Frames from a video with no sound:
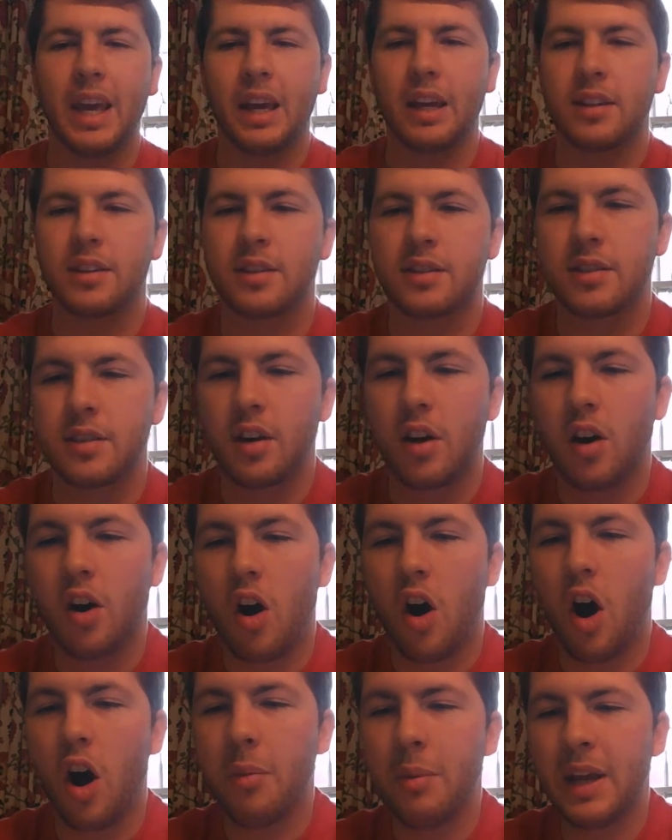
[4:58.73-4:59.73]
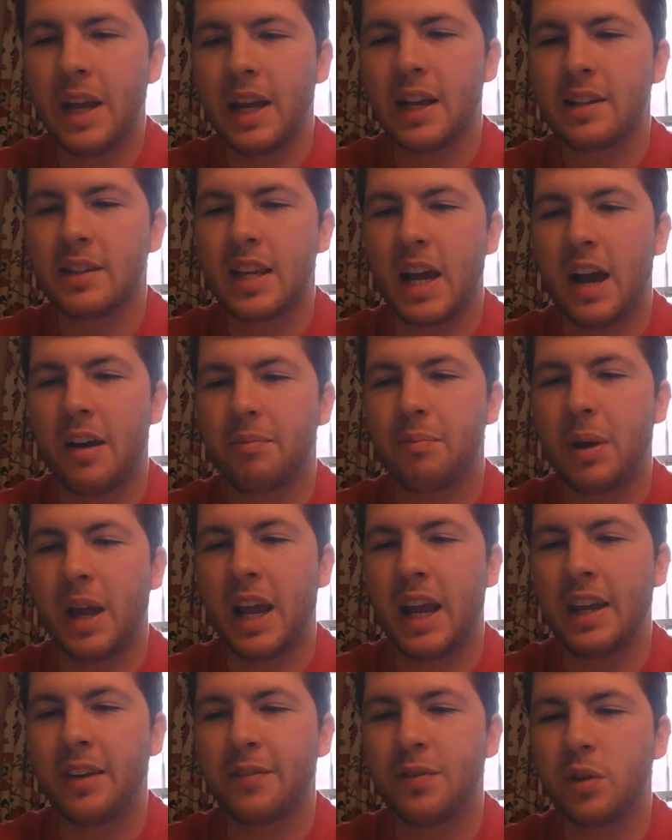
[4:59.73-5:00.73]
ants. Army ants have
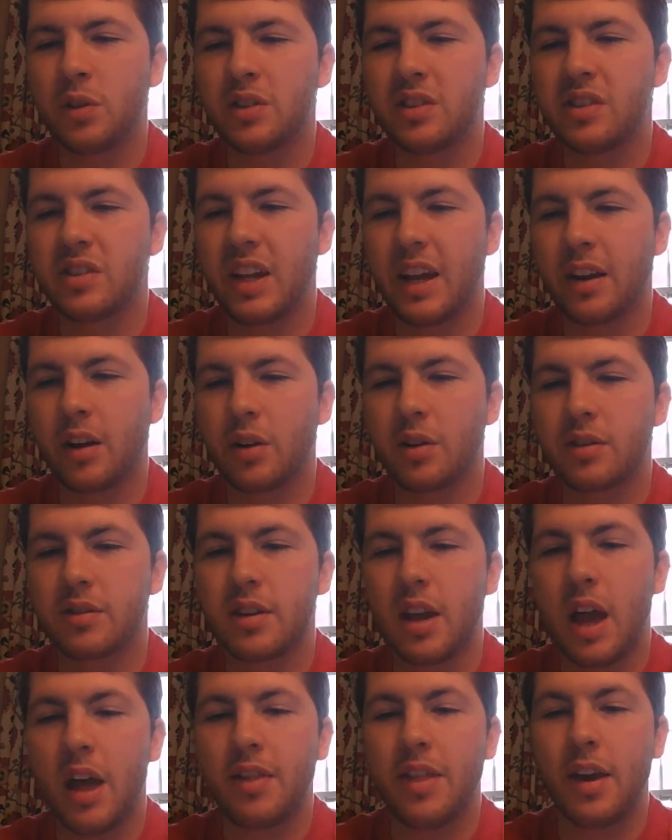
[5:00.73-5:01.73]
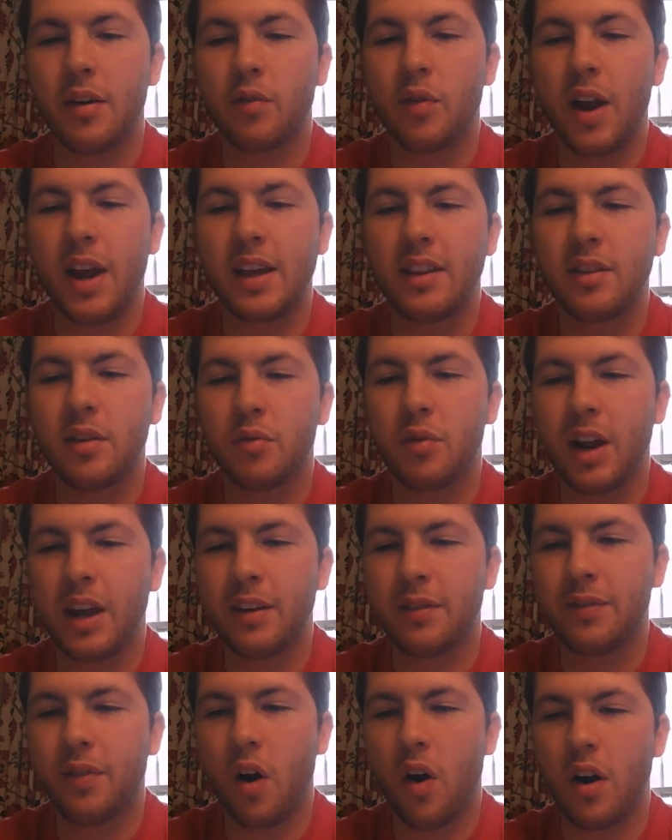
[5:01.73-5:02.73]
painful stingers. They raid the
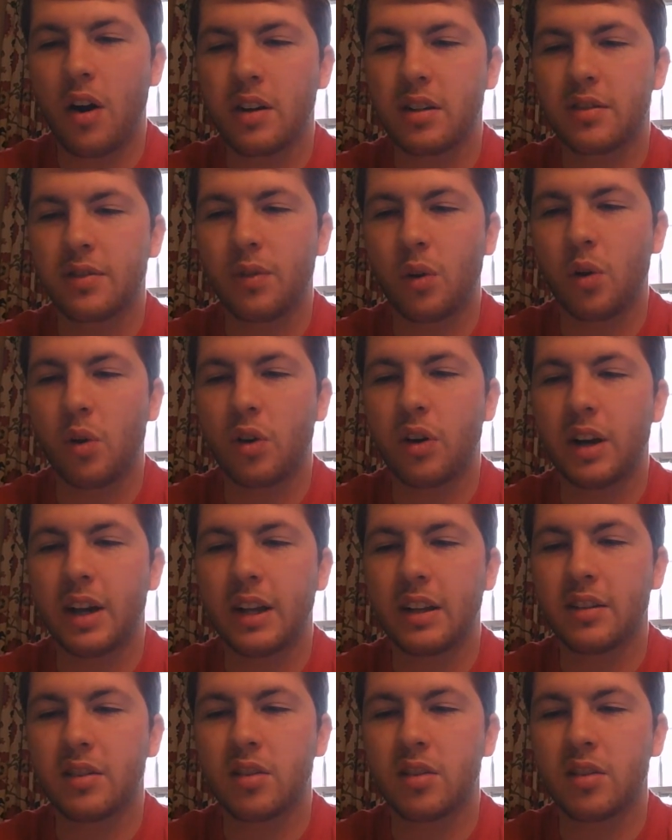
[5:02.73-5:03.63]
rainforest floor in